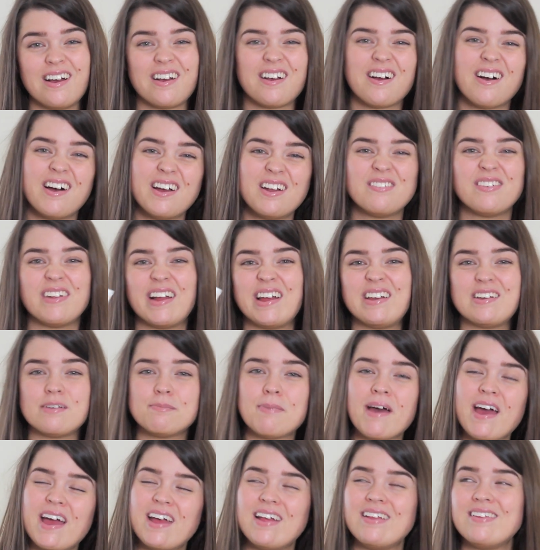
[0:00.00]
kind of like
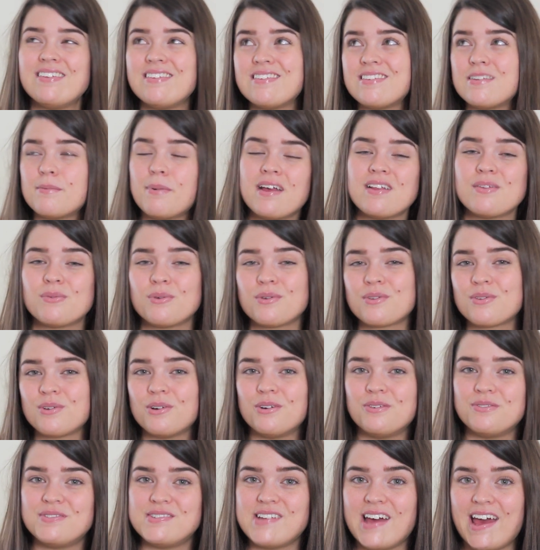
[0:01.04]
depends what
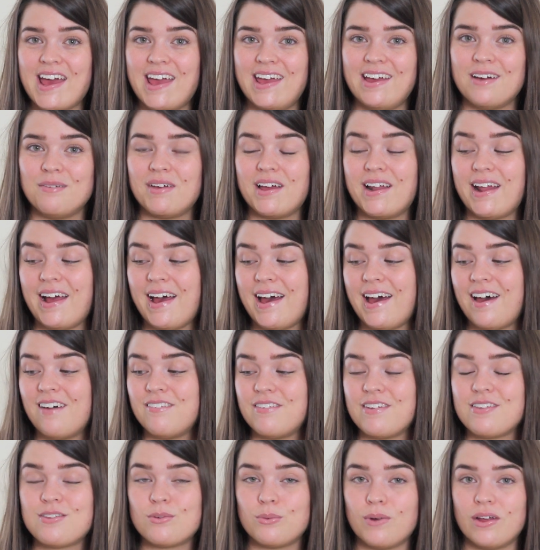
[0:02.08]
sort of day I'm going to
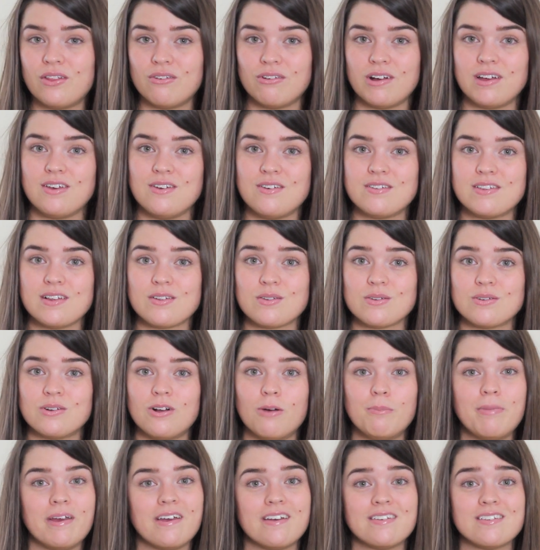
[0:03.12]
have as to whether I use this or
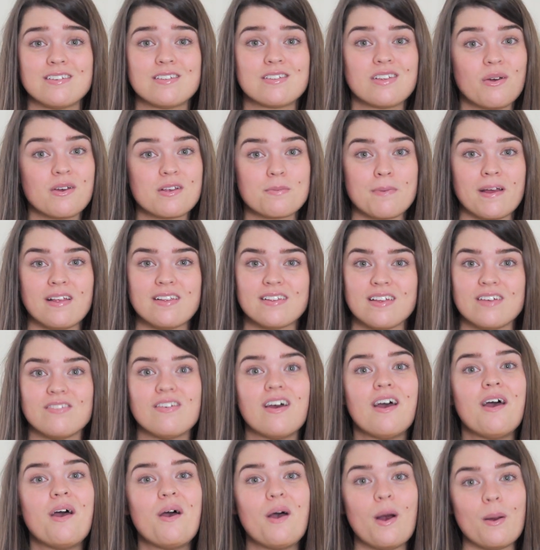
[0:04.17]
not, because it's so expensive
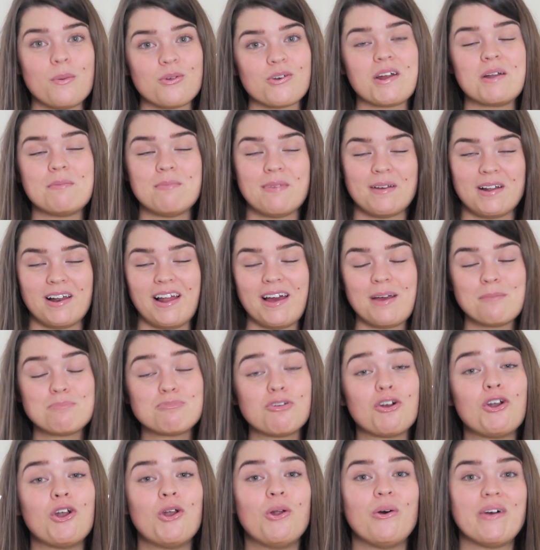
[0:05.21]
I'm trying to like
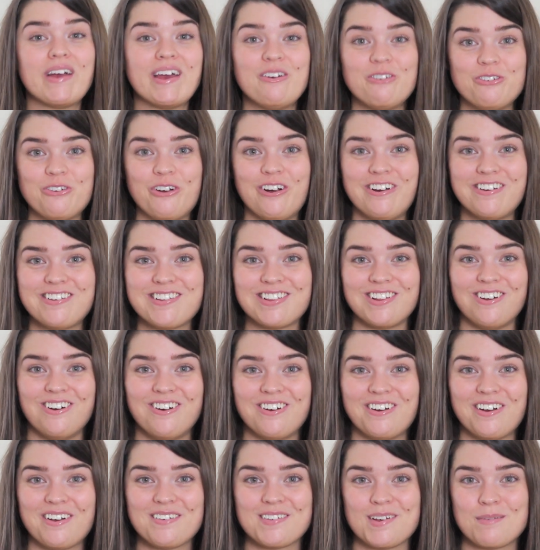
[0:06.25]
prolong it for as
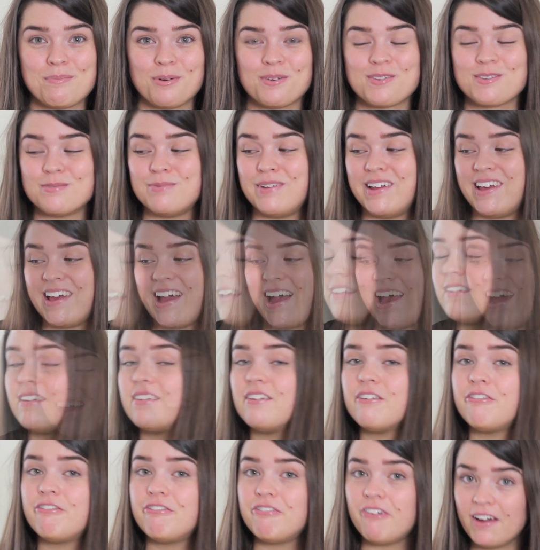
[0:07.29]
long as I possibly can.
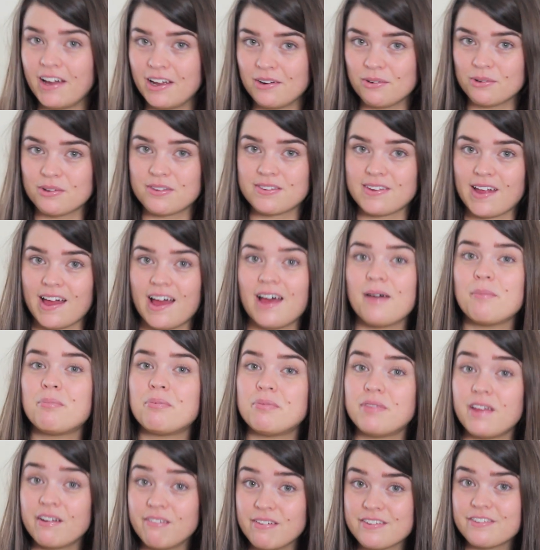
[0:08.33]
And the final step,
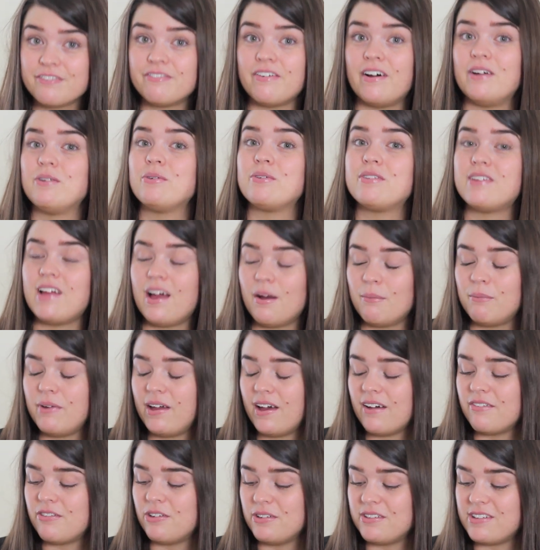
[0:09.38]
there is a final step, we
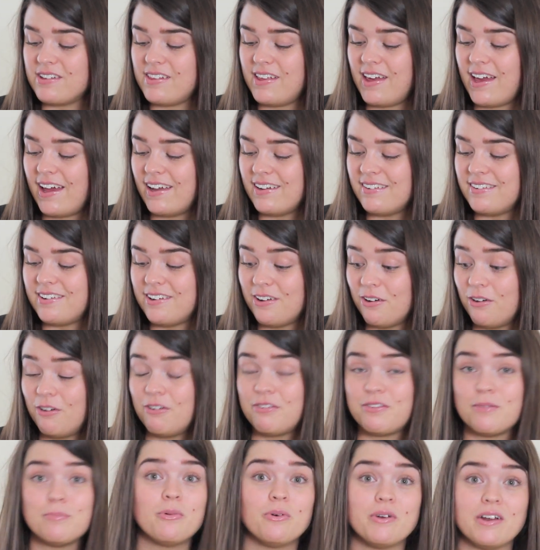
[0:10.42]
have got to the end
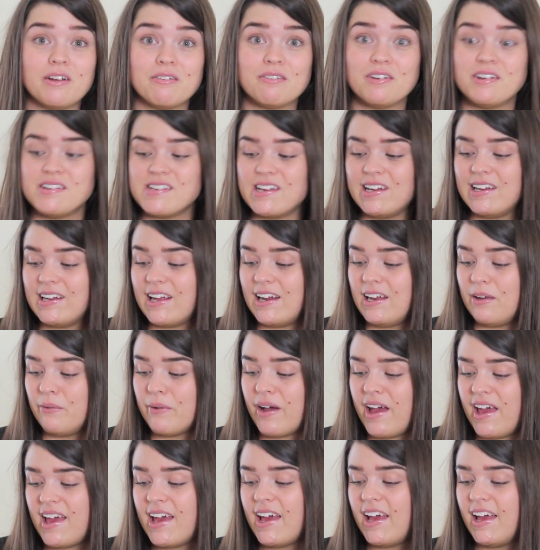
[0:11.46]
of the morning routine
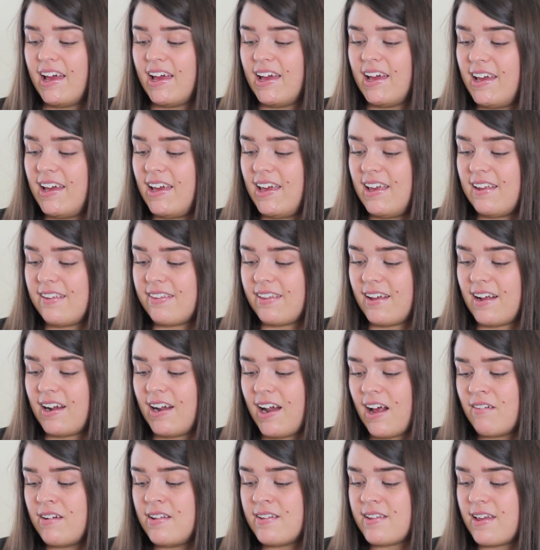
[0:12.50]
anyway, is the
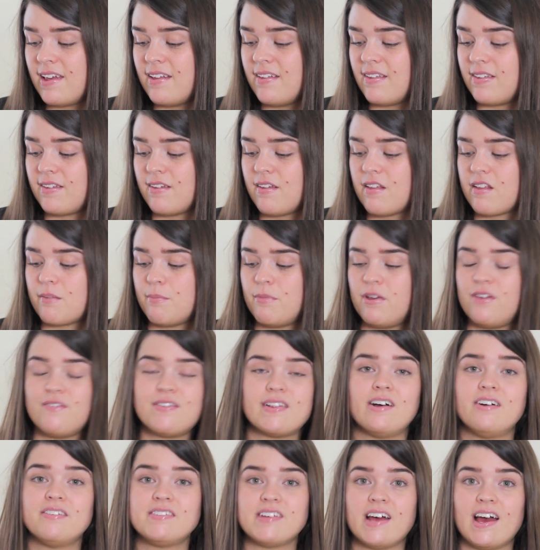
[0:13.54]
Clarins Instant Smooth
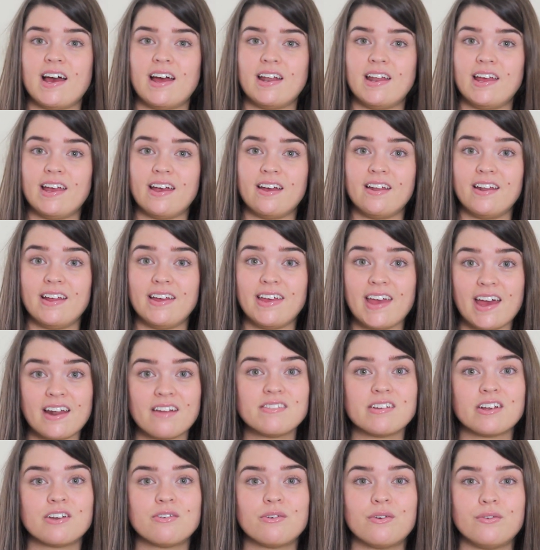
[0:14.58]
Self Tanning. And again,
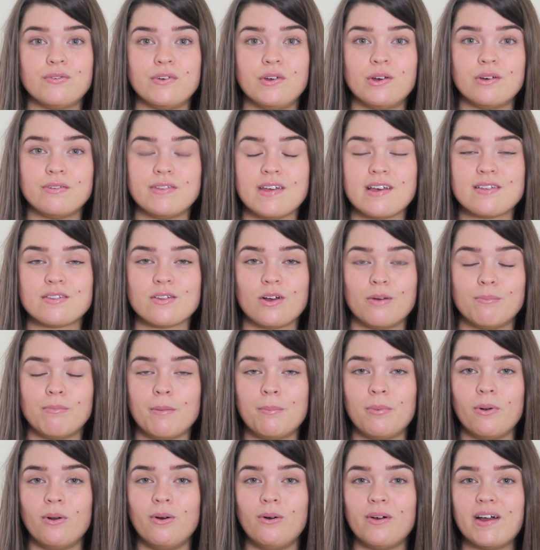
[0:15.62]
I've done a review of this on my
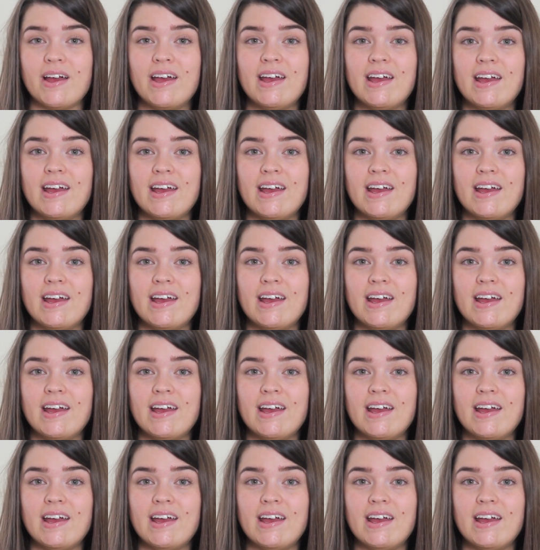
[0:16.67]
blog.